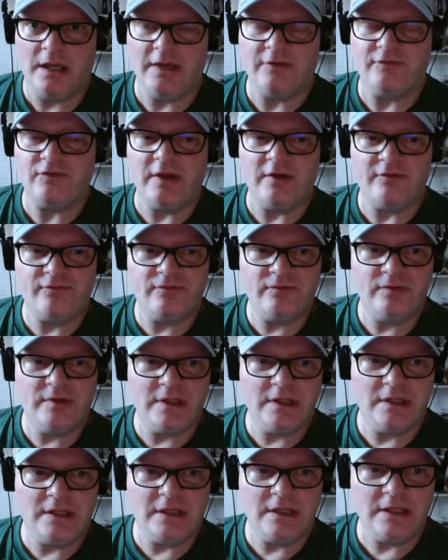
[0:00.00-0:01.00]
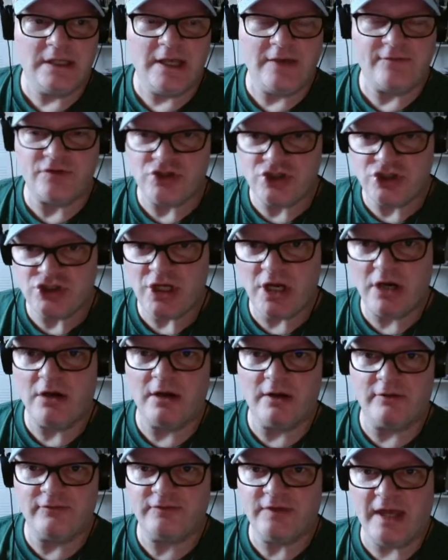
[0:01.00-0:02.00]
If a
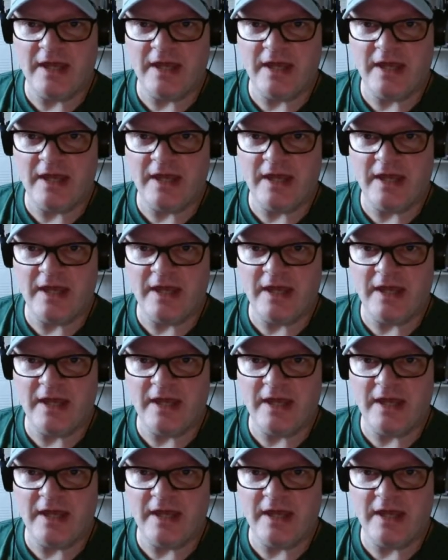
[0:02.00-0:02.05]
sheriff